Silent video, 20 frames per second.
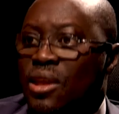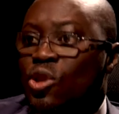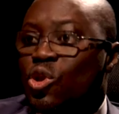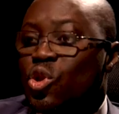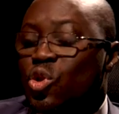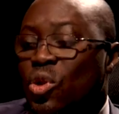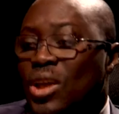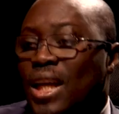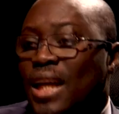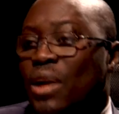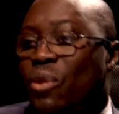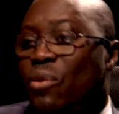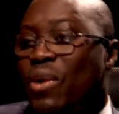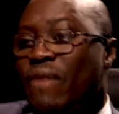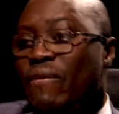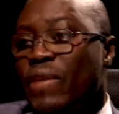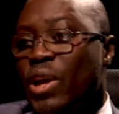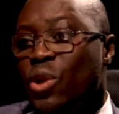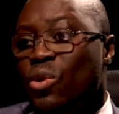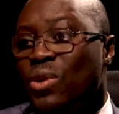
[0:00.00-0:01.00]
So that the
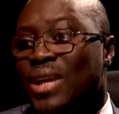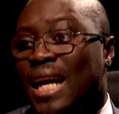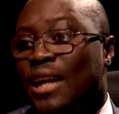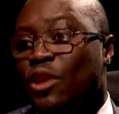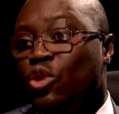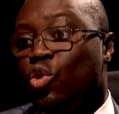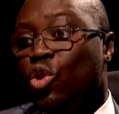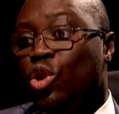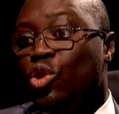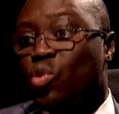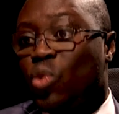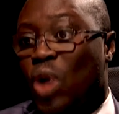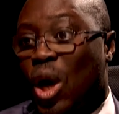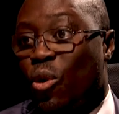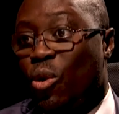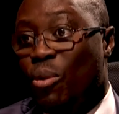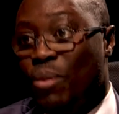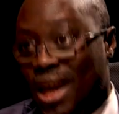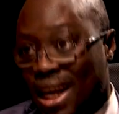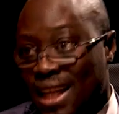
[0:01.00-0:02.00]
revenue that is going to
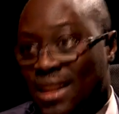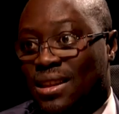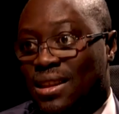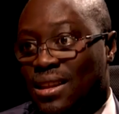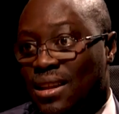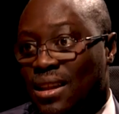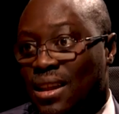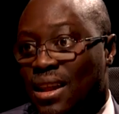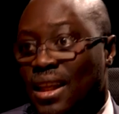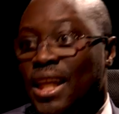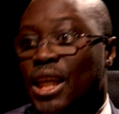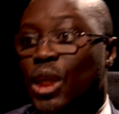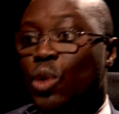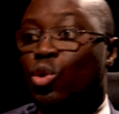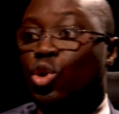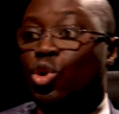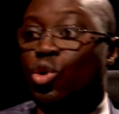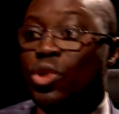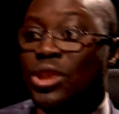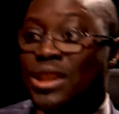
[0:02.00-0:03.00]
accumulate, he
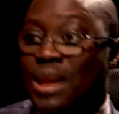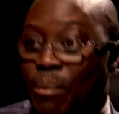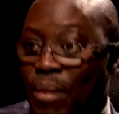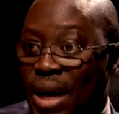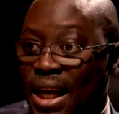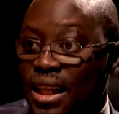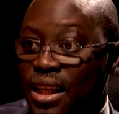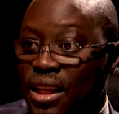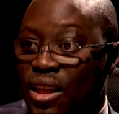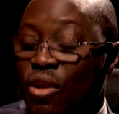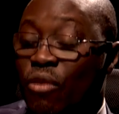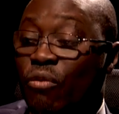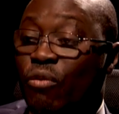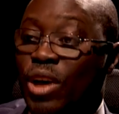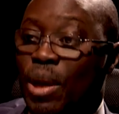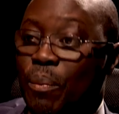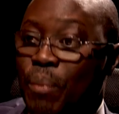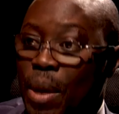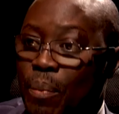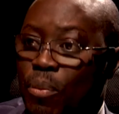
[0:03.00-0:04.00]
will use the money for
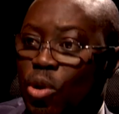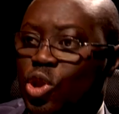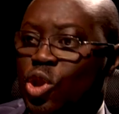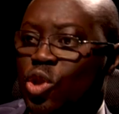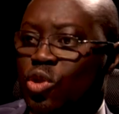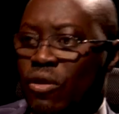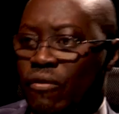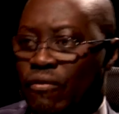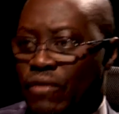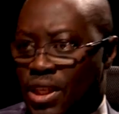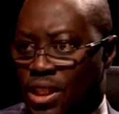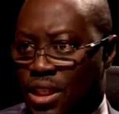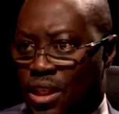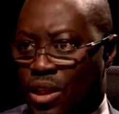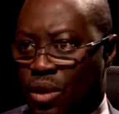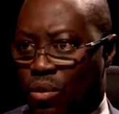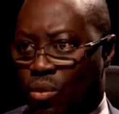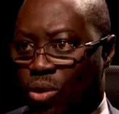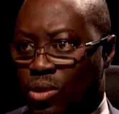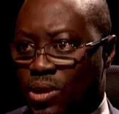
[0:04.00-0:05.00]
the purposes of fixing
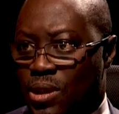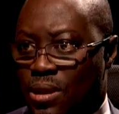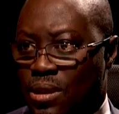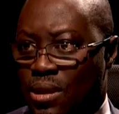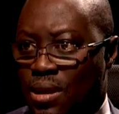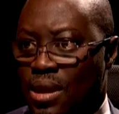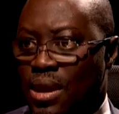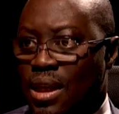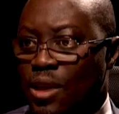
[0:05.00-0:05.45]
the roads.